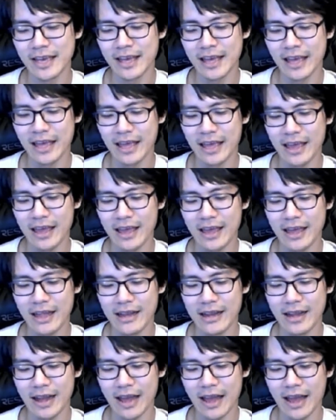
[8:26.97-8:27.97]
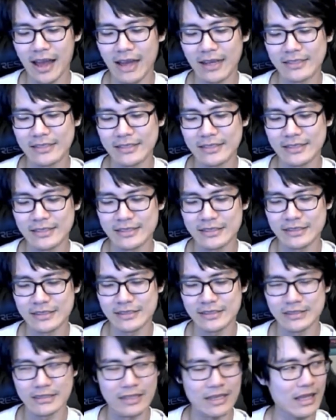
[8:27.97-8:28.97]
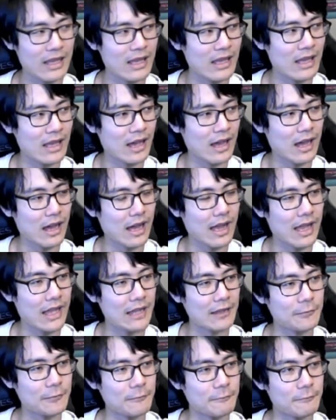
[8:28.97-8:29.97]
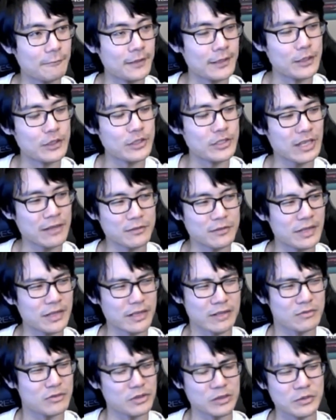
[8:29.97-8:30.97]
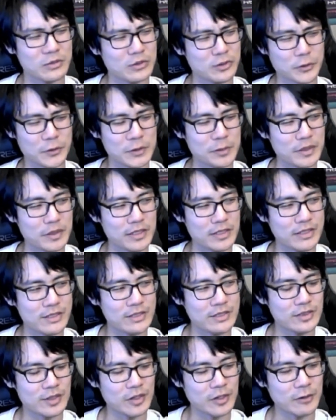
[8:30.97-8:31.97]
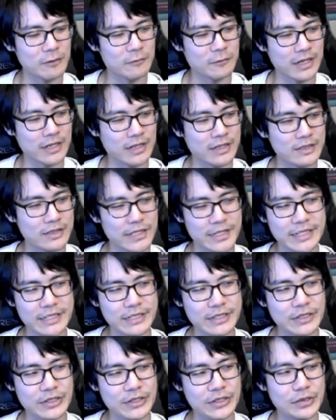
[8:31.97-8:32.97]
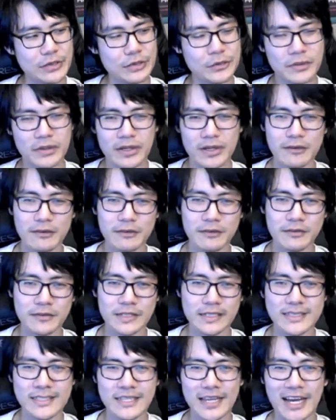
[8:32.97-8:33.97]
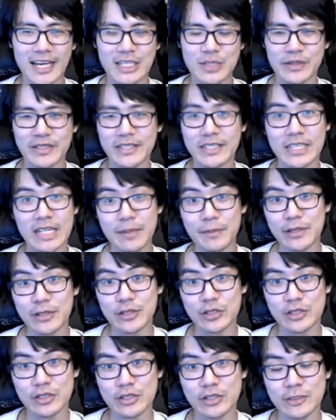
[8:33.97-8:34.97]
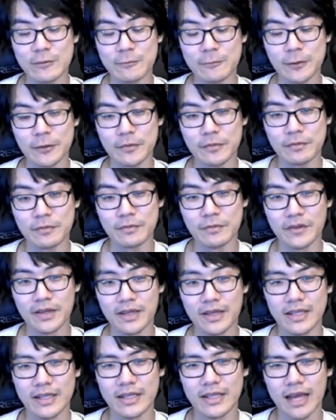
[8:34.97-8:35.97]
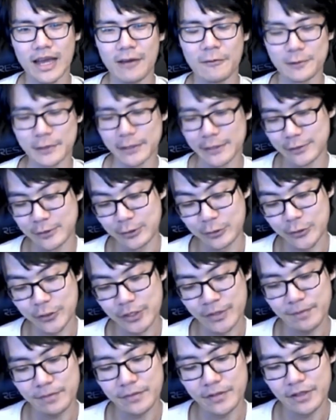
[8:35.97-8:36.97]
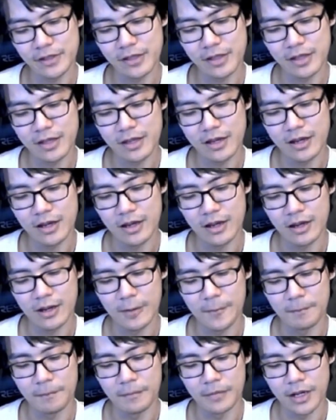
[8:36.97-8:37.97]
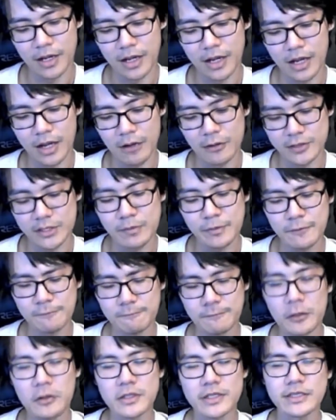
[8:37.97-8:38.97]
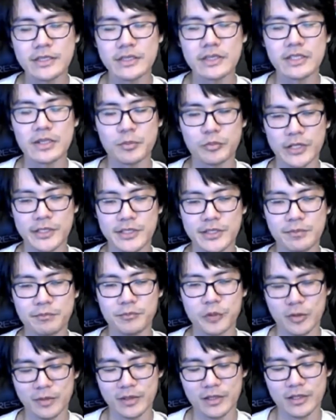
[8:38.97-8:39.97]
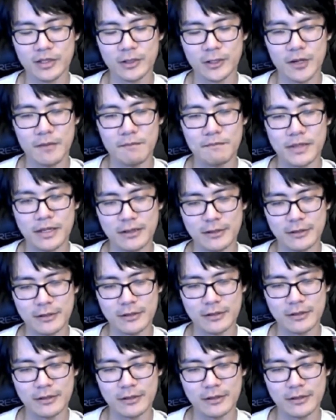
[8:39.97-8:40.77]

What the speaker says: And as I finished after, like, you know, 30 minutes of kind of letting go of the attachment and images from that relationship, I was able to focus in the present moment a lot better.